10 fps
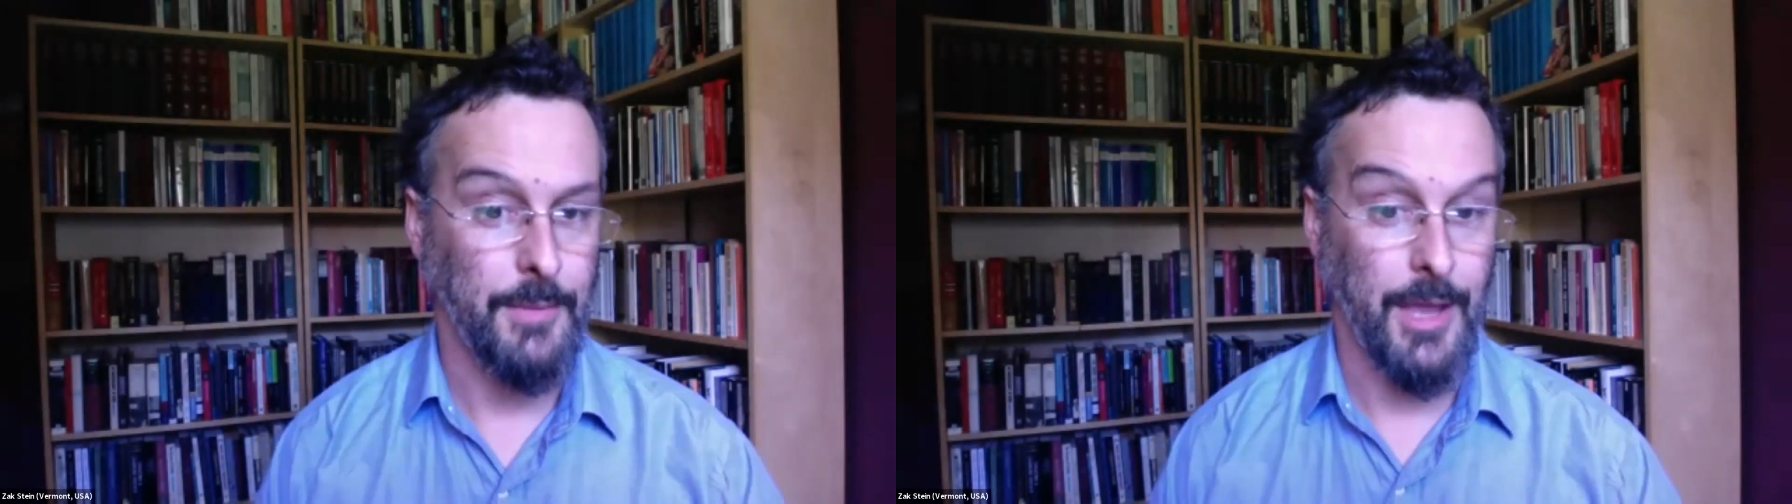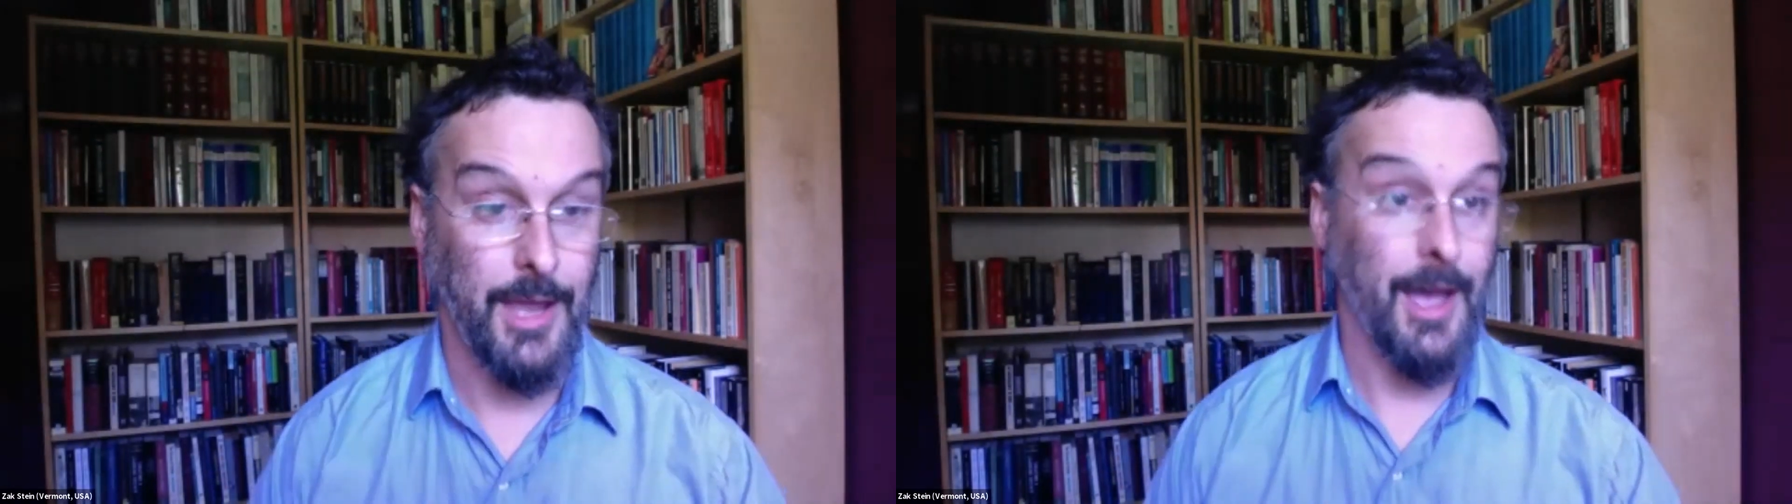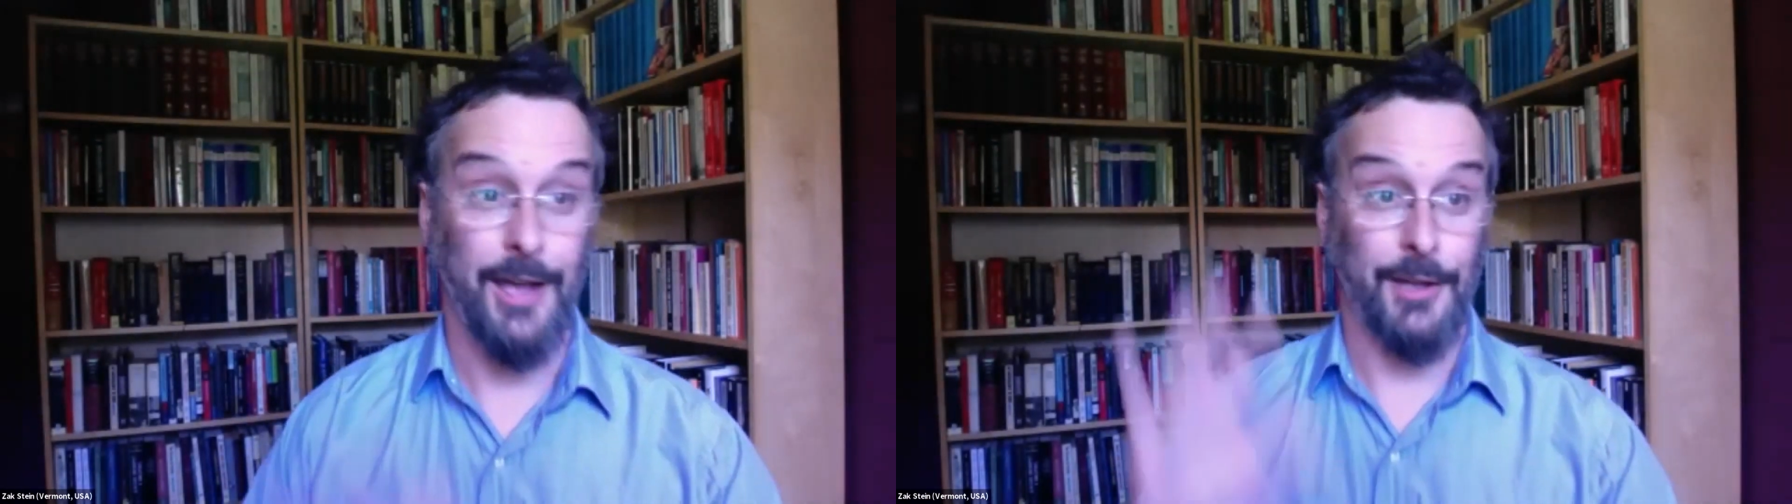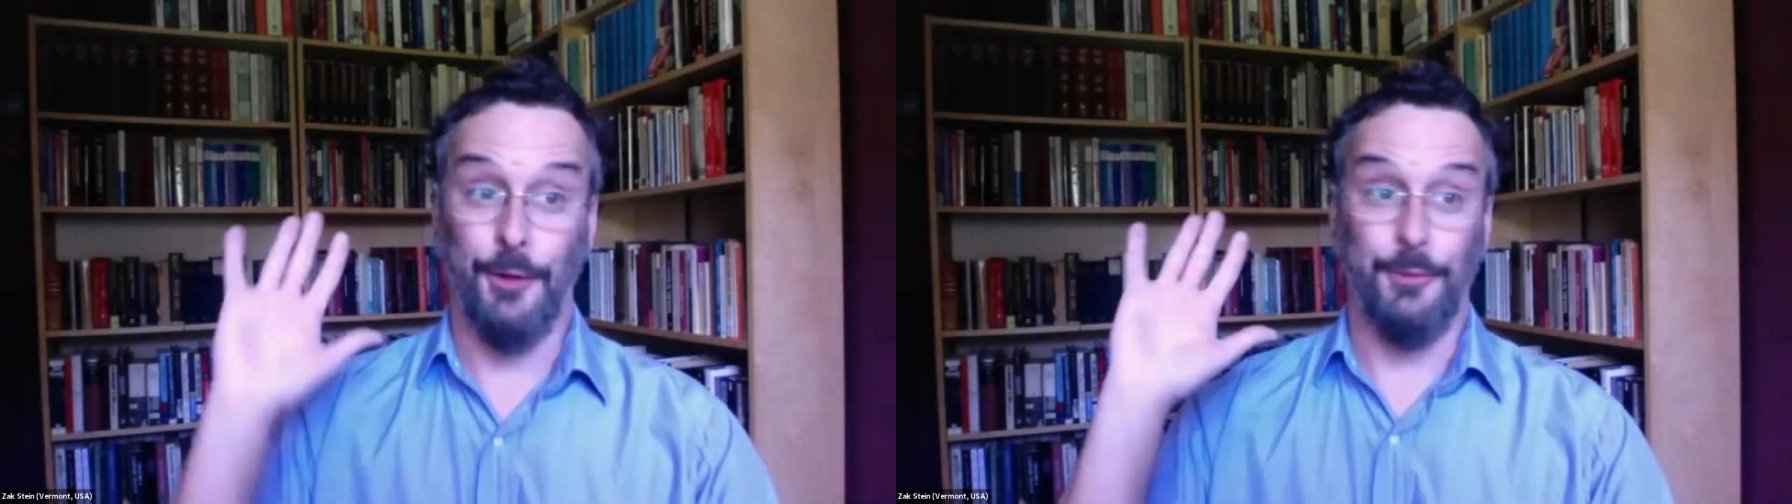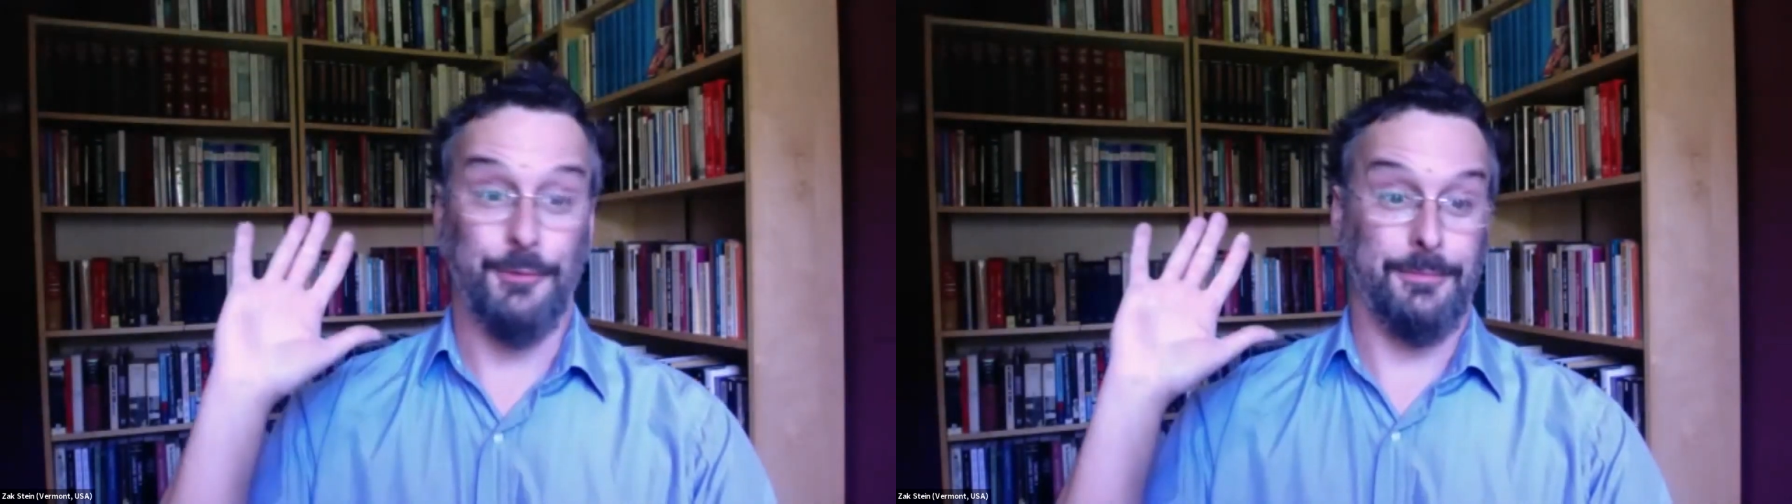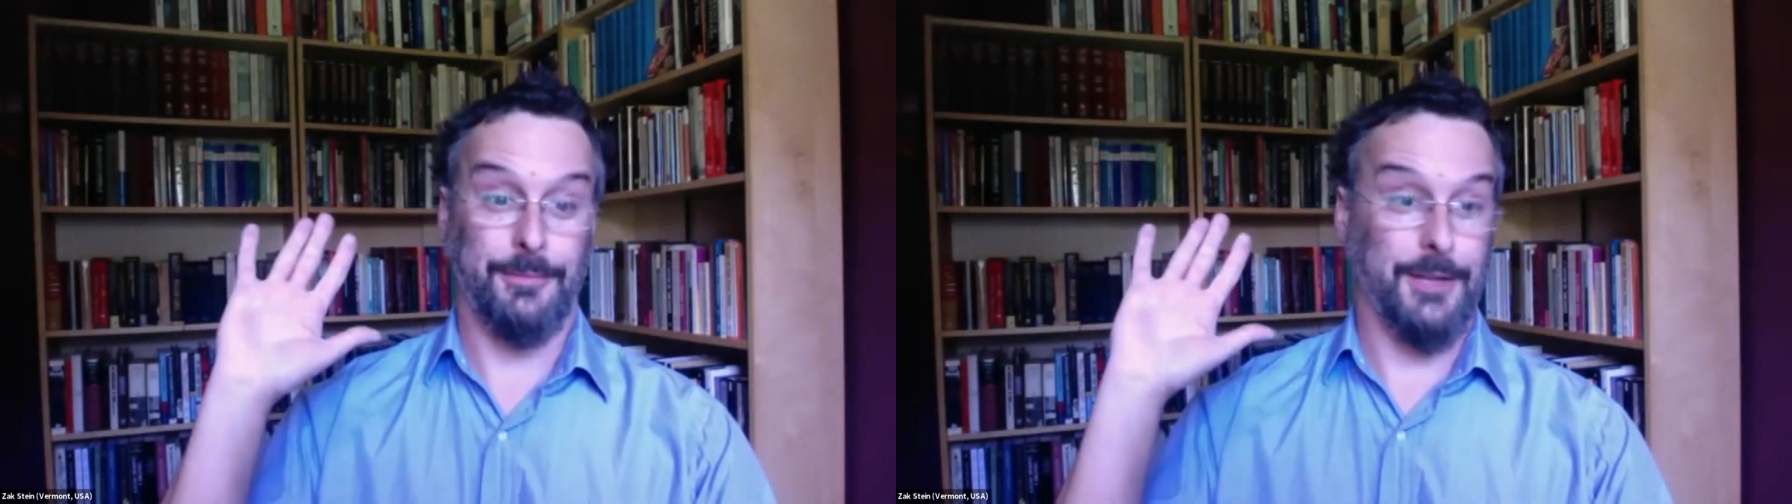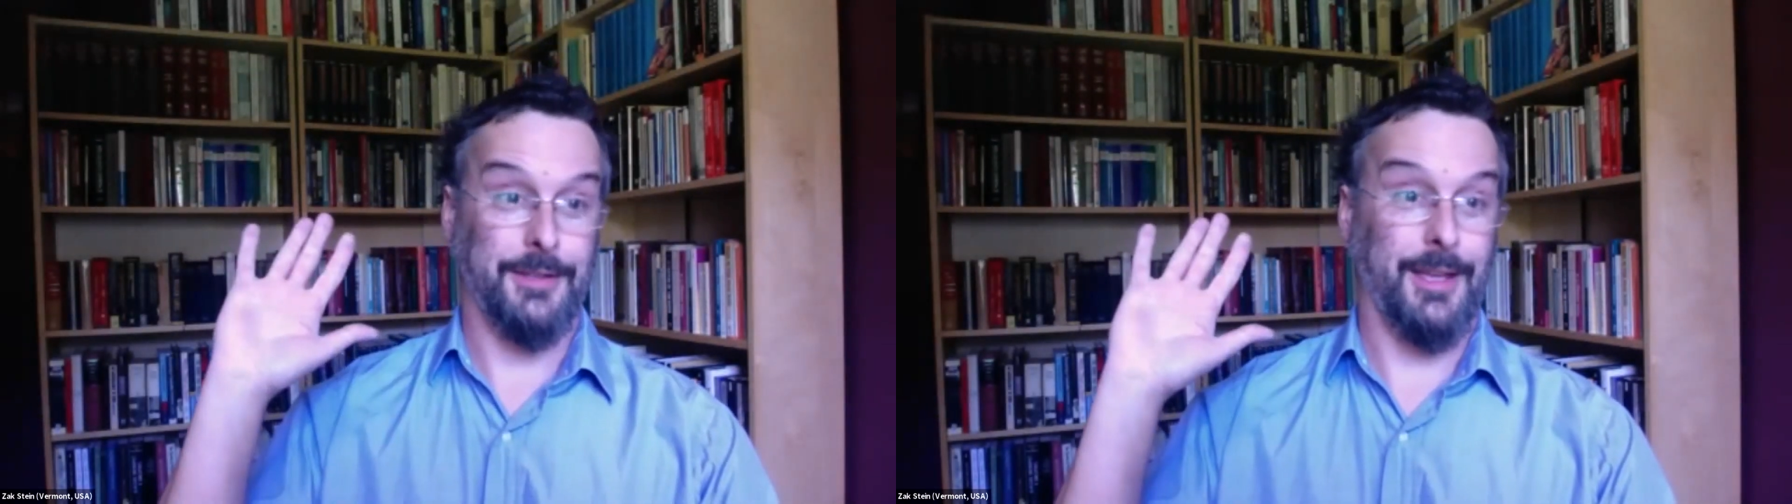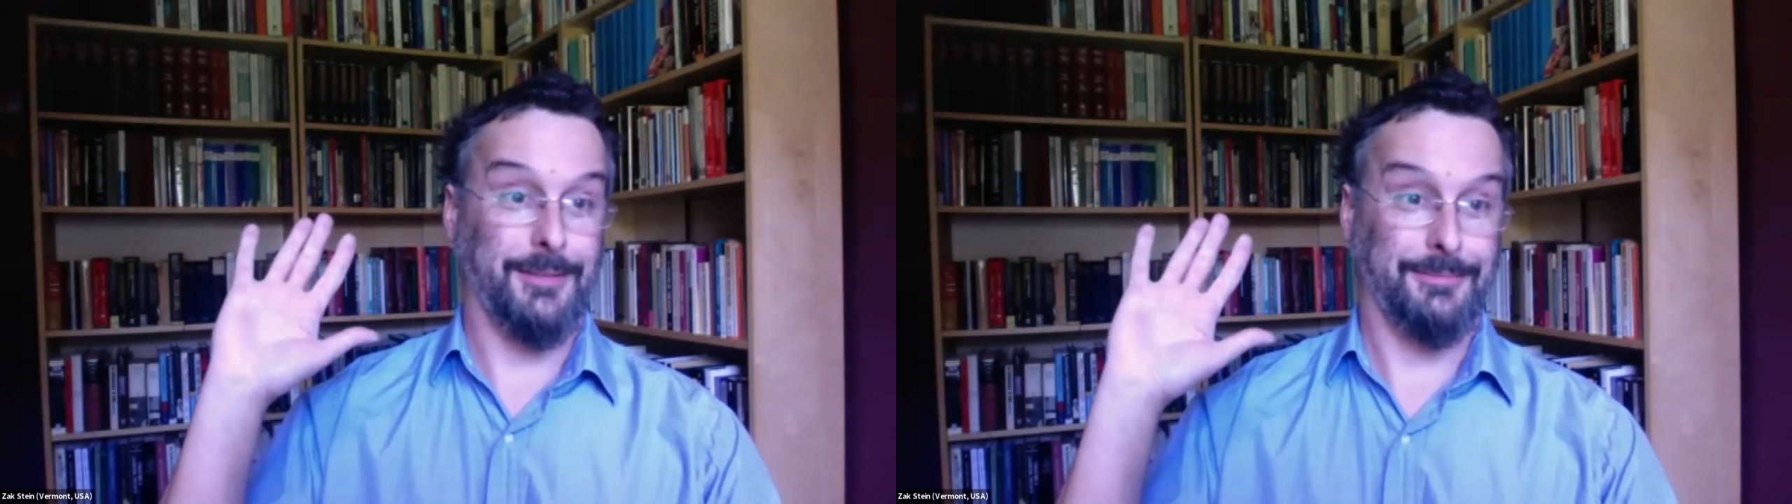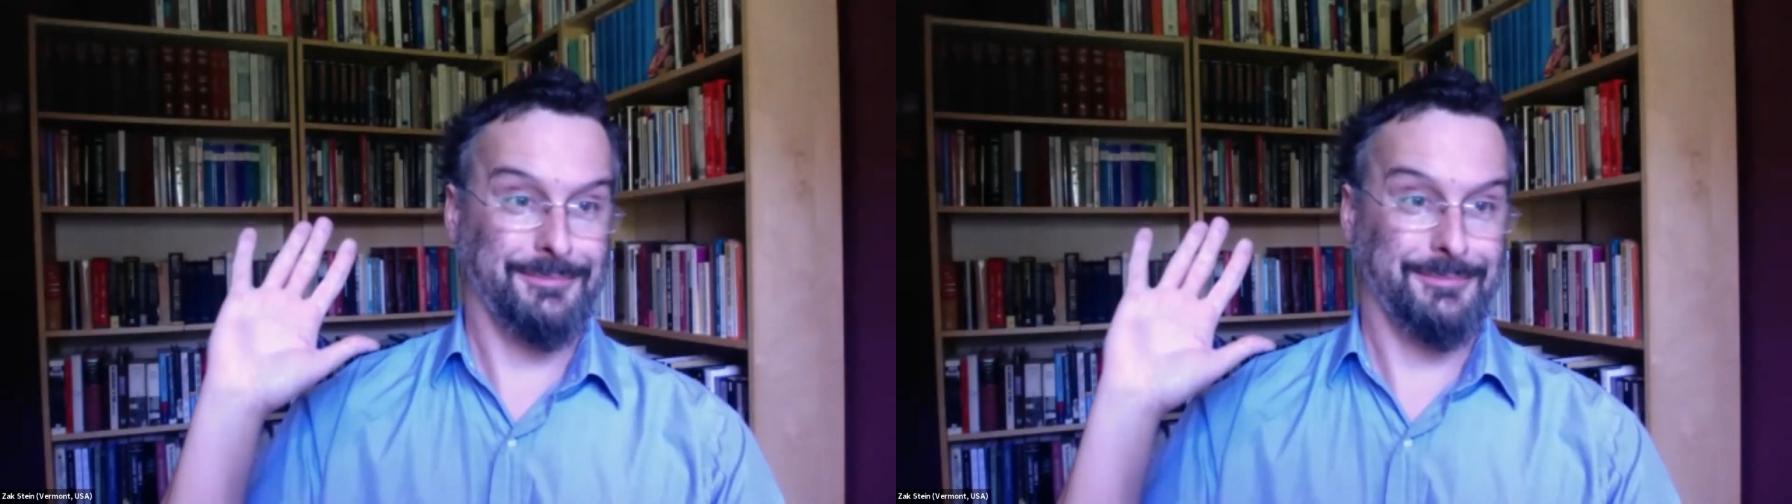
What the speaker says: AI alone does that.